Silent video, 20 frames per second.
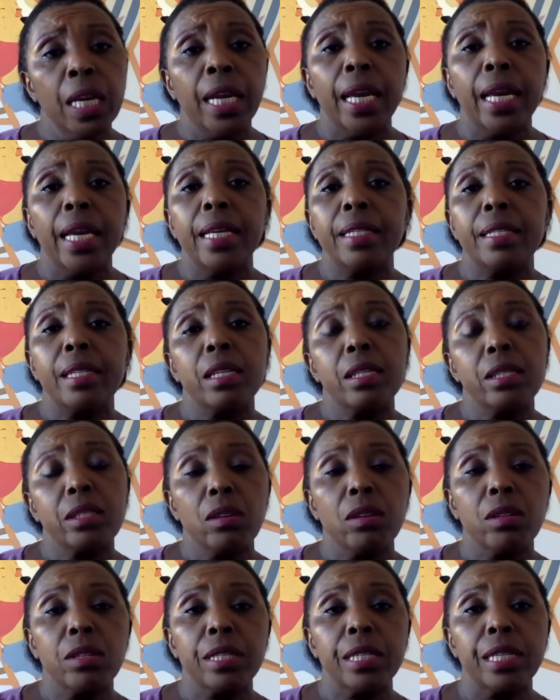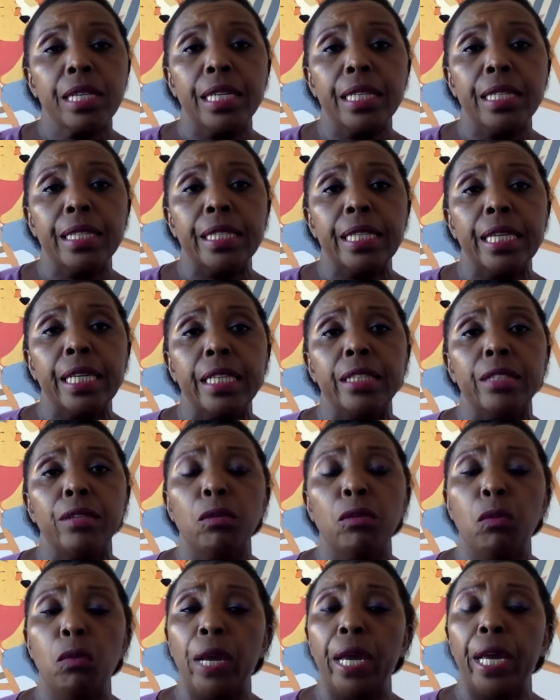is associated
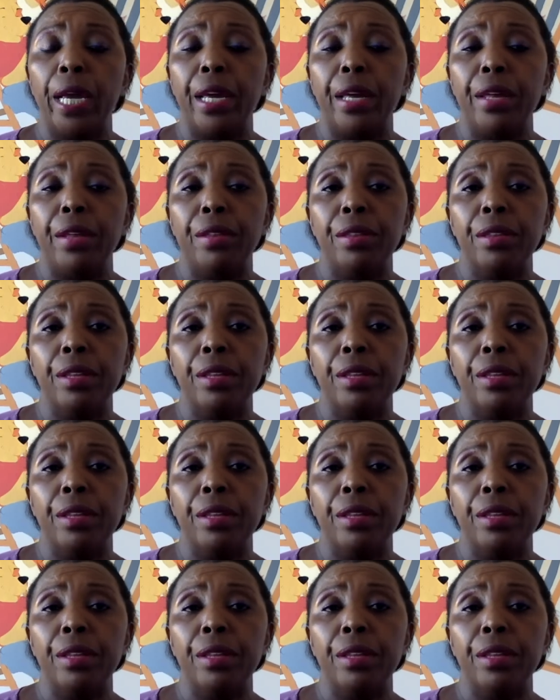with